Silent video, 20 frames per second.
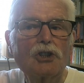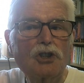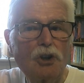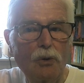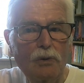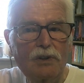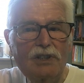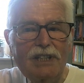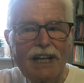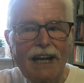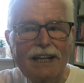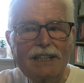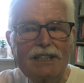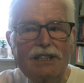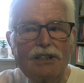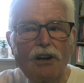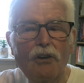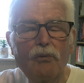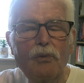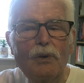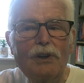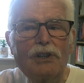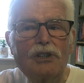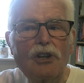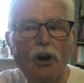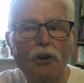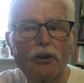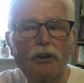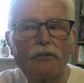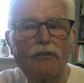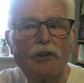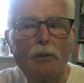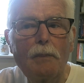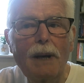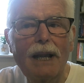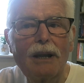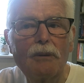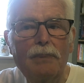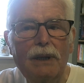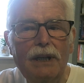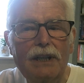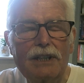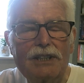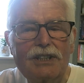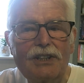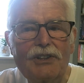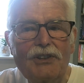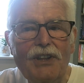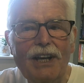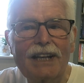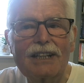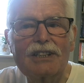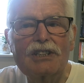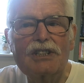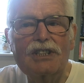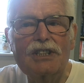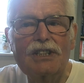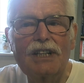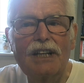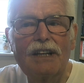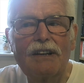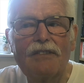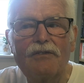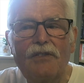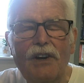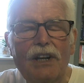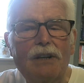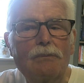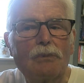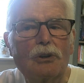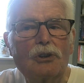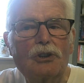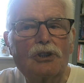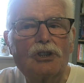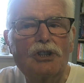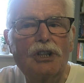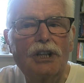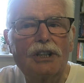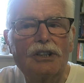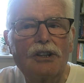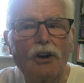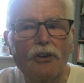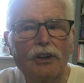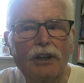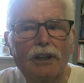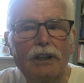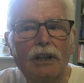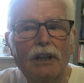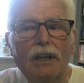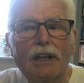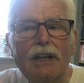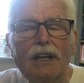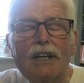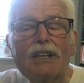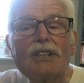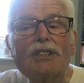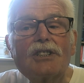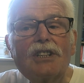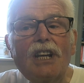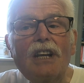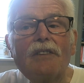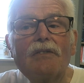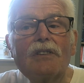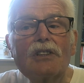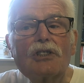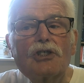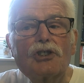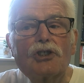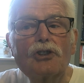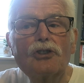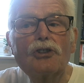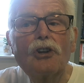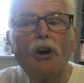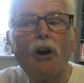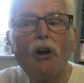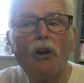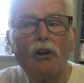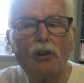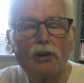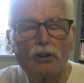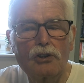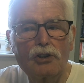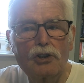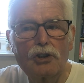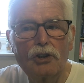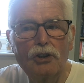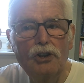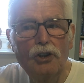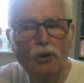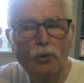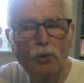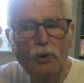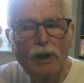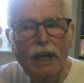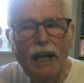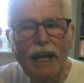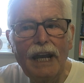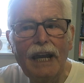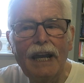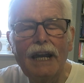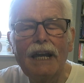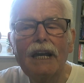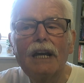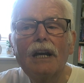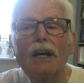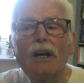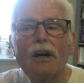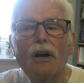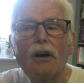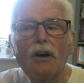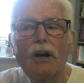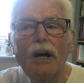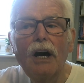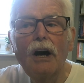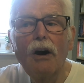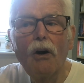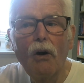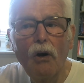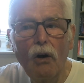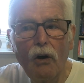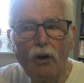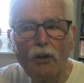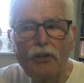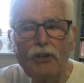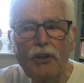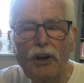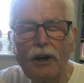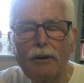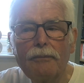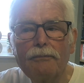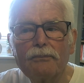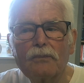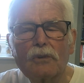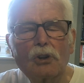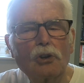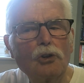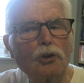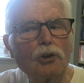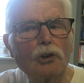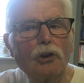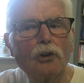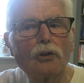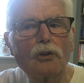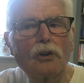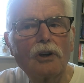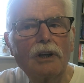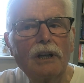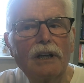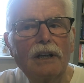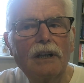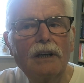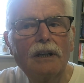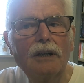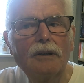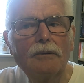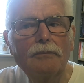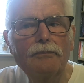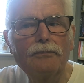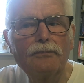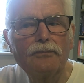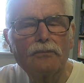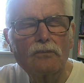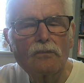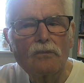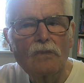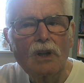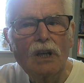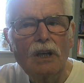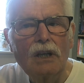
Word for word: So we started off with Donna from Alberta. Thanks uh, very much, uh, Donna. Stevenson Holt, UK, uh, author good luck, um,